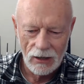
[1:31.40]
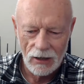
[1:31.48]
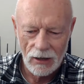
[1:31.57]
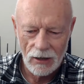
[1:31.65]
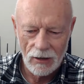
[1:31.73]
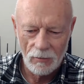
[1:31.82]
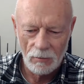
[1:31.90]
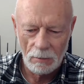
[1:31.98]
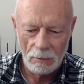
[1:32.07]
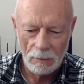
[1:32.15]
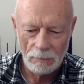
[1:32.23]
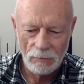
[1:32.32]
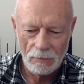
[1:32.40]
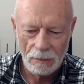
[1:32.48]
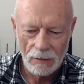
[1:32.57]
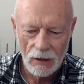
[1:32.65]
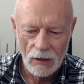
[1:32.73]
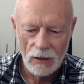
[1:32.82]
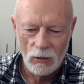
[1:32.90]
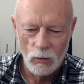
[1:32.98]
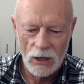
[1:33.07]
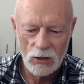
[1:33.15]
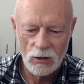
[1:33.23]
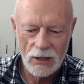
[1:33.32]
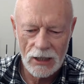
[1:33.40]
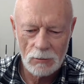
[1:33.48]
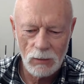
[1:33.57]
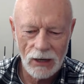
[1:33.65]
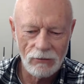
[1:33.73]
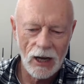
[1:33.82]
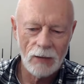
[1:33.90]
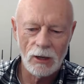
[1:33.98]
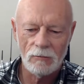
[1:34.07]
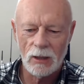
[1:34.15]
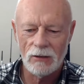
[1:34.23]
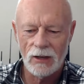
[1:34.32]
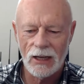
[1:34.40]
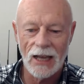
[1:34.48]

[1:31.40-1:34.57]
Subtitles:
Where's your display random FPV?